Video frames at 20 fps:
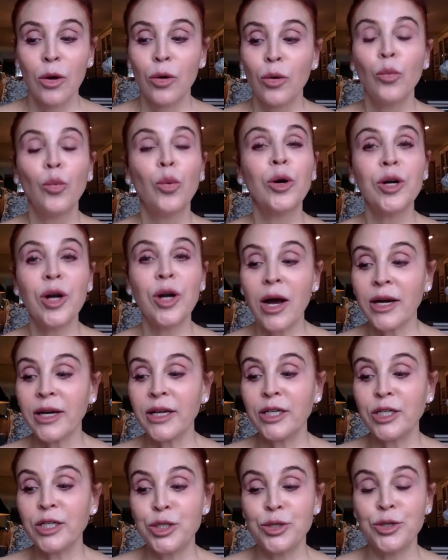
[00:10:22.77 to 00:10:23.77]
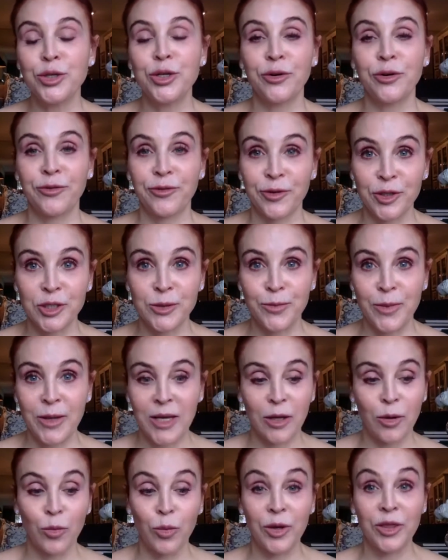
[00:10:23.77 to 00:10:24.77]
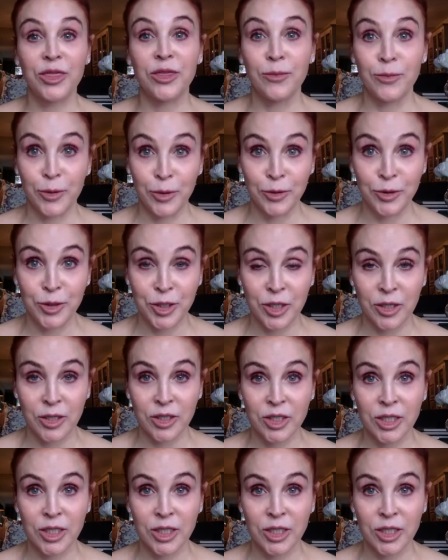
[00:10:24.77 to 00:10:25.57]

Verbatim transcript: we're not going to do your first peel with the boosters.